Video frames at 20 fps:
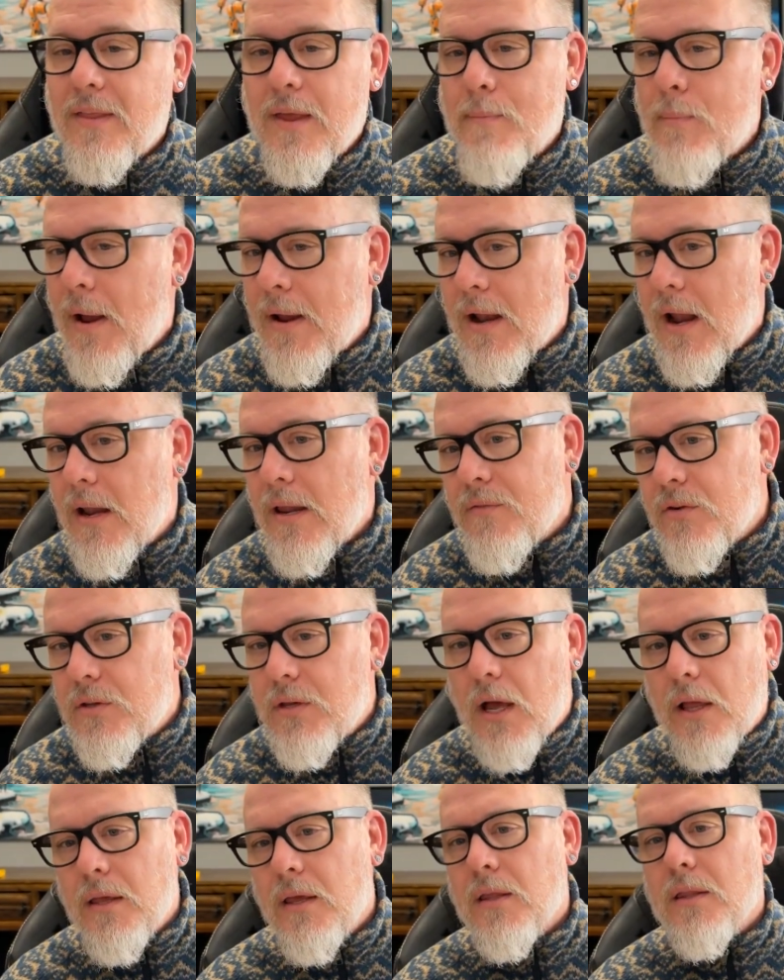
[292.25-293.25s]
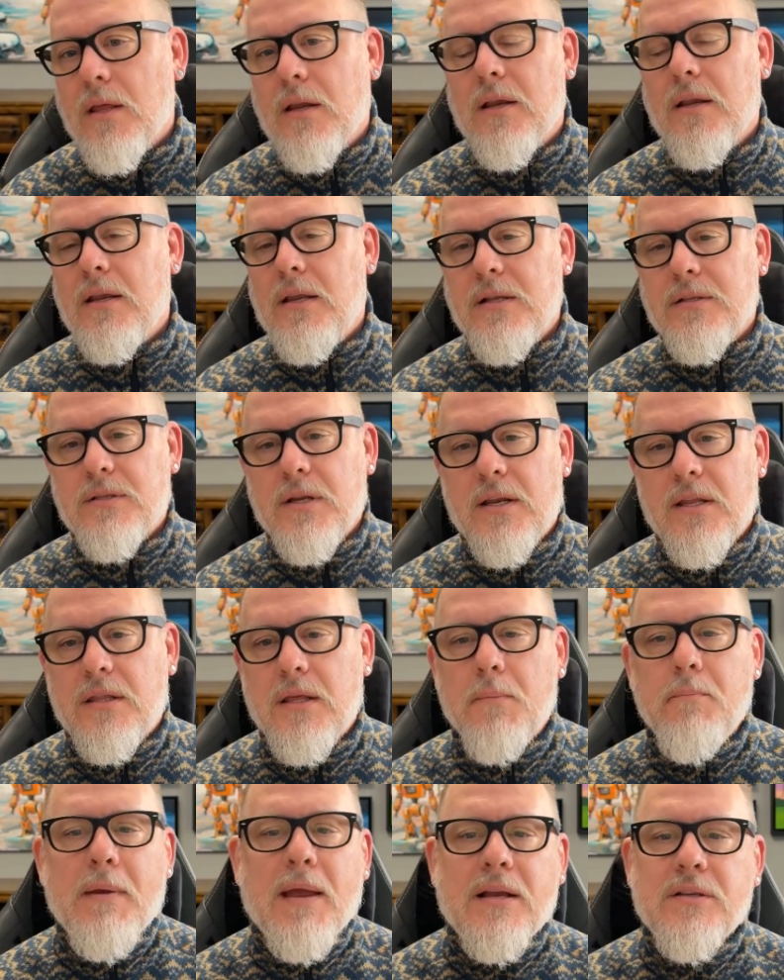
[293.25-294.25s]
they might not even tell you that it needs
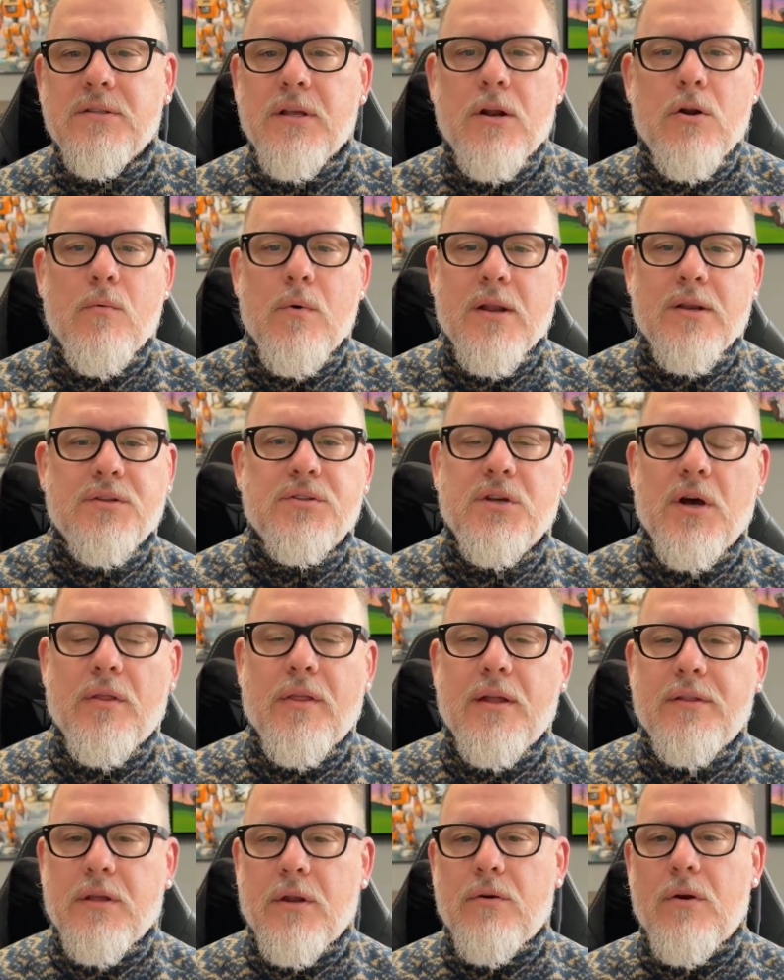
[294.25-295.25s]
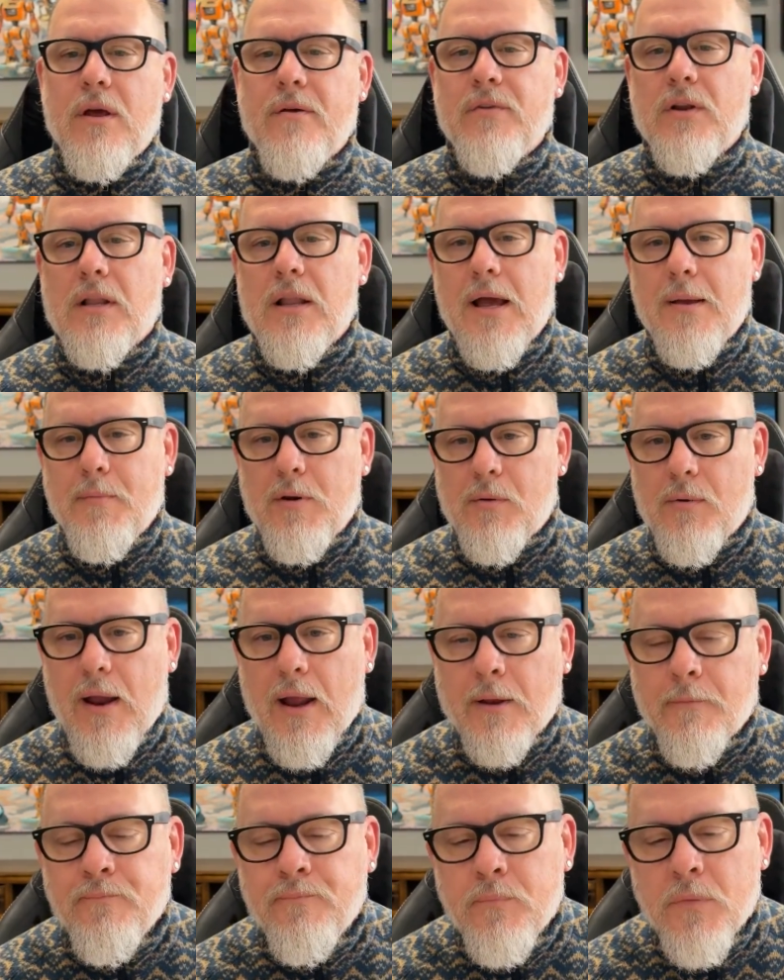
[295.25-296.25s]
anything because they don't want to sell that. They don't have an alignment rack.